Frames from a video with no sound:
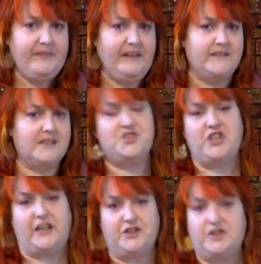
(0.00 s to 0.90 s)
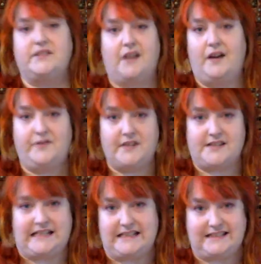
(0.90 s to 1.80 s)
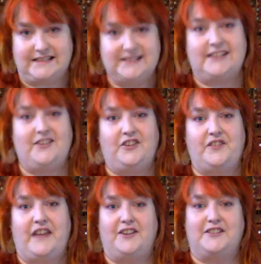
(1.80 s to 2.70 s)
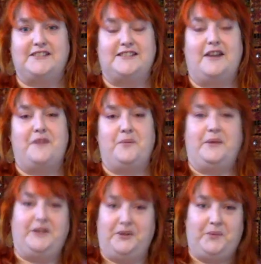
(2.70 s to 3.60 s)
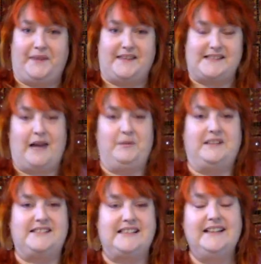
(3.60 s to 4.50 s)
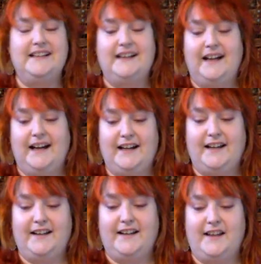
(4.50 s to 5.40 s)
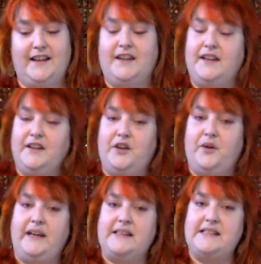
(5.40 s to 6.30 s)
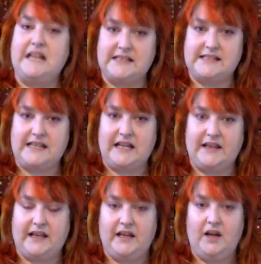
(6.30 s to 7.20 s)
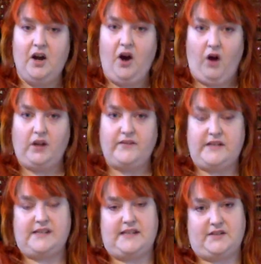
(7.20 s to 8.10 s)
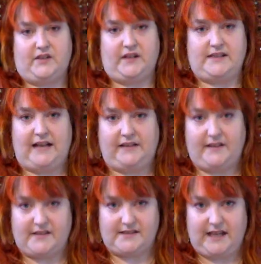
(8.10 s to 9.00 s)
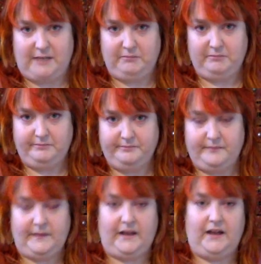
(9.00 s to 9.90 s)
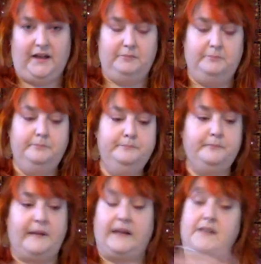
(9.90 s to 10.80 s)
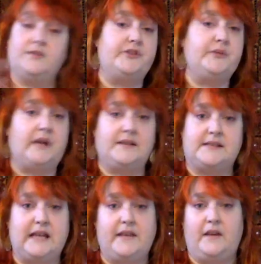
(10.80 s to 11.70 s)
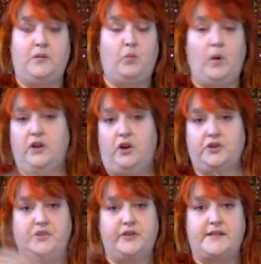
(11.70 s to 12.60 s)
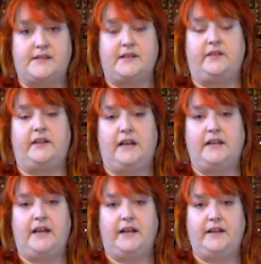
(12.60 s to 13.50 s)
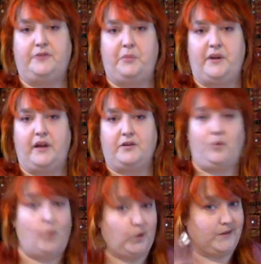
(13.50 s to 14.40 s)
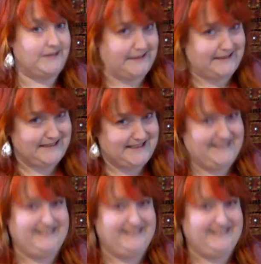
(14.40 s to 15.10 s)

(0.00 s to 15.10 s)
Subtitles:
these changings of the seasons and all of that good stuff that we do with the Sabbats. And it's not to say that all of these things are exactly the same. And it's also not to say that one culture necessarily got the idea from another or didn't.